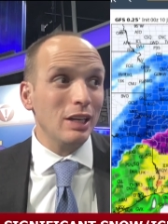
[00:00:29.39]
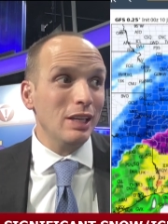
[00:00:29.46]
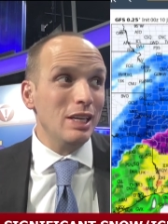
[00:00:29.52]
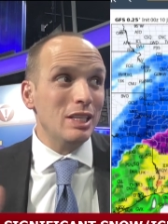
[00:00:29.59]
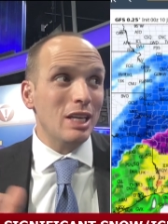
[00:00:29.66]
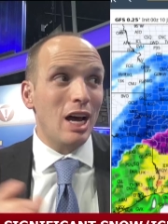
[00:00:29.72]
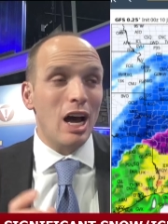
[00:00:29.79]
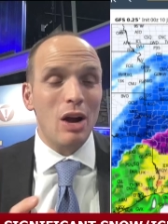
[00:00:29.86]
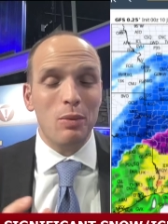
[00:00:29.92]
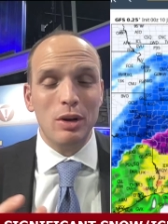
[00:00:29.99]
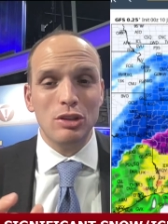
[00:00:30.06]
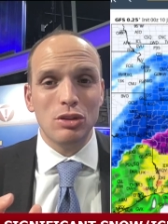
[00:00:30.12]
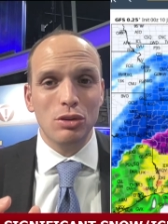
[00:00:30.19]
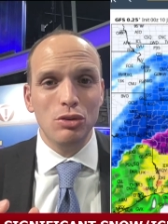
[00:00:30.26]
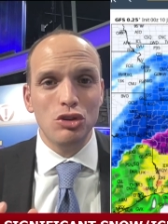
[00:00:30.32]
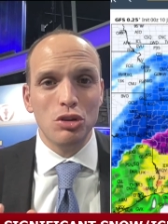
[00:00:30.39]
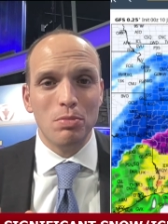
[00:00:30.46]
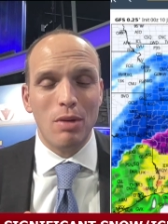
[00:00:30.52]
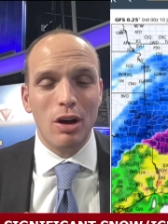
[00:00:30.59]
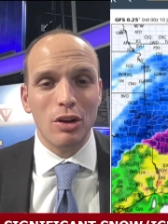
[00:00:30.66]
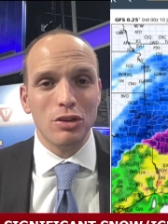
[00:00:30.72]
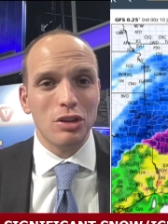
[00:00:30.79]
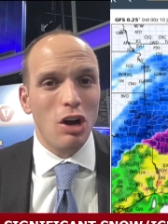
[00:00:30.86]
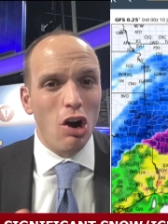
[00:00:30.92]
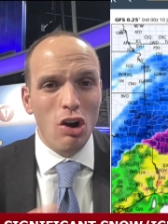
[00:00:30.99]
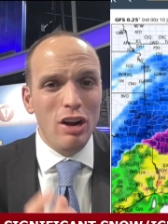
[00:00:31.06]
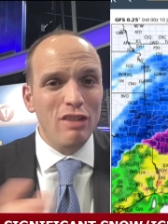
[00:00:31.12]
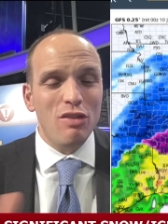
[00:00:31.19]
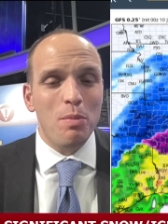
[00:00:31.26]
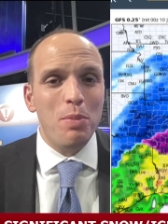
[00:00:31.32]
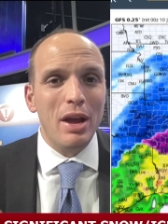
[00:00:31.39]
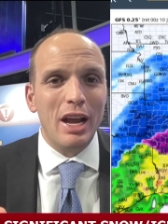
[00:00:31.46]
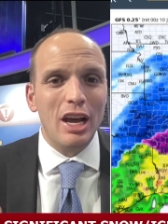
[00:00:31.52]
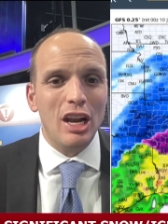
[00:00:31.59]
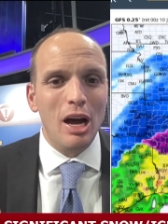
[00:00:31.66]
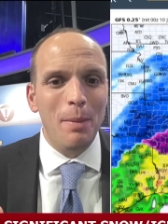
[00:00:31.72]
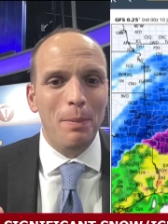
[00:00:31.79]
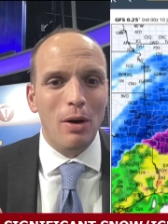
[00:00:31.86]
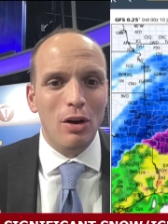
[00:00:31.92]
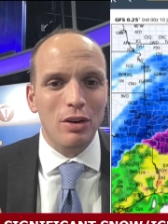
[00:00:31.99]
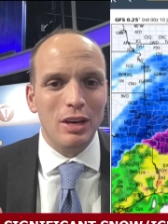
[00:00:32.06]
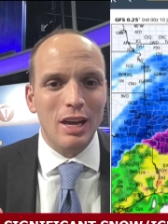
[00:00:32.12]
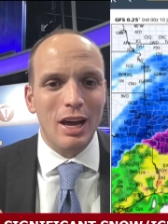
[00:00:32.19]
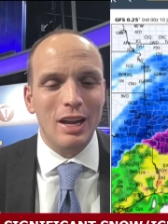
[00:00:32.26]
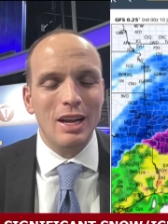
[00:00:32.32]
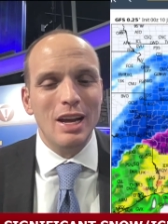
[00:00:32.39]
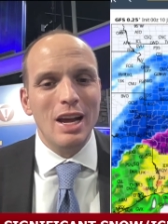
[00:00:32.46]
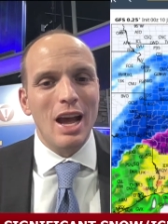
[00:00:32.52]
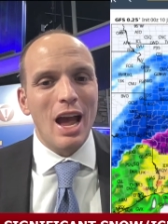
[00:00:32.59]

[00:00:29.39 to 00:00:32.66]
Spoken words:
at least the high resolution models, aren't even picking up on yet.